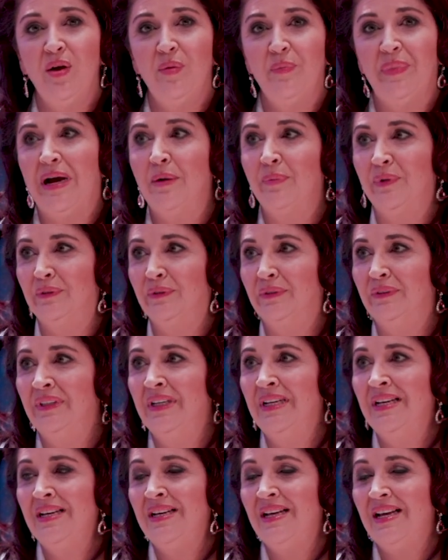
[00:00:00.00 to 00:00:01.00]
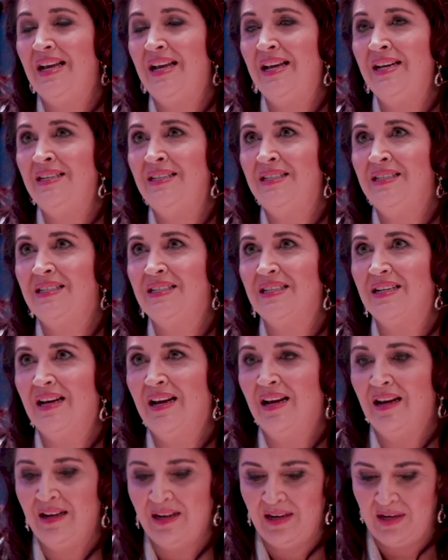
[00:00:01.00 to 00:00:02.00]
bubble. And
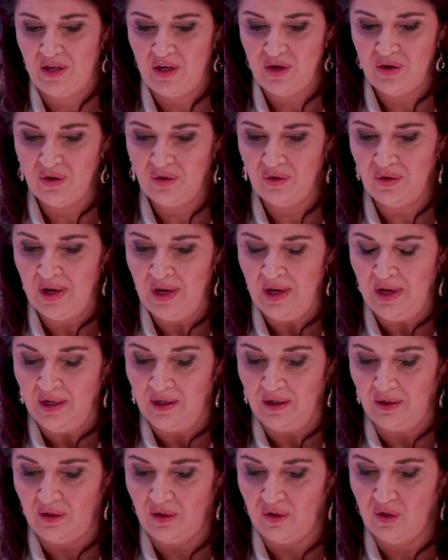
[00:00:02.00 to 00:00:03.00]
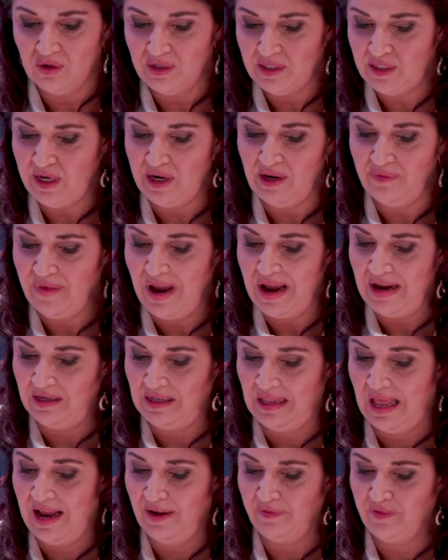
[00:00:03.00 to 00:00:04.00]
you're a certified
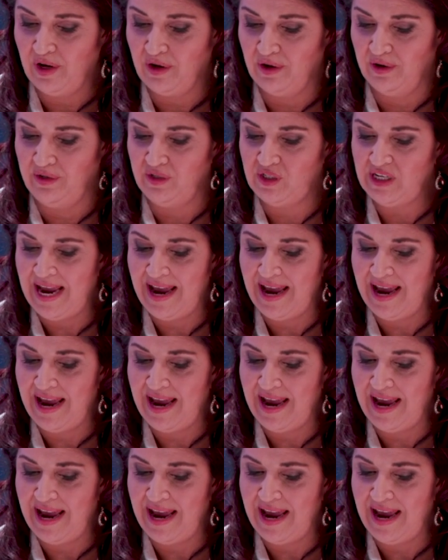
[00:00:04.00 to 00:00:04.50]
life coach.